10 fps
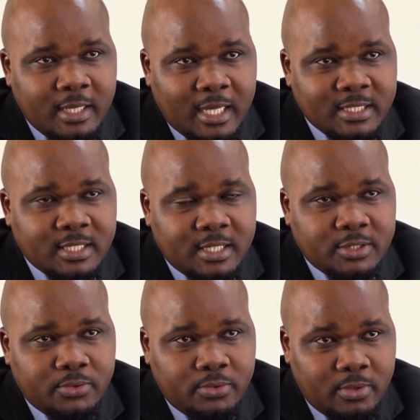assets
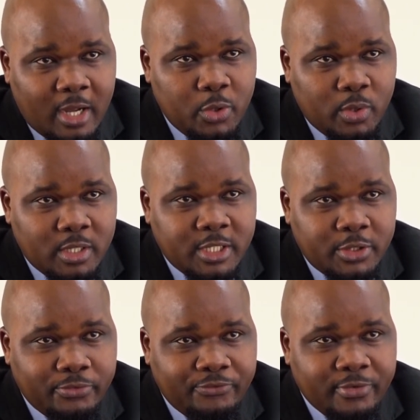or annual
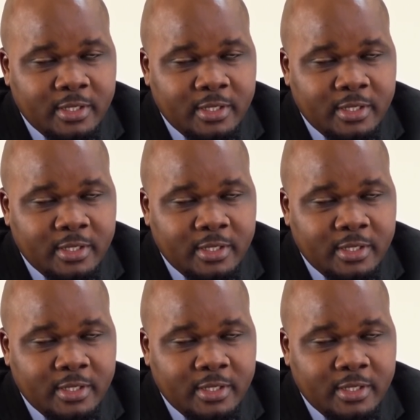turnover,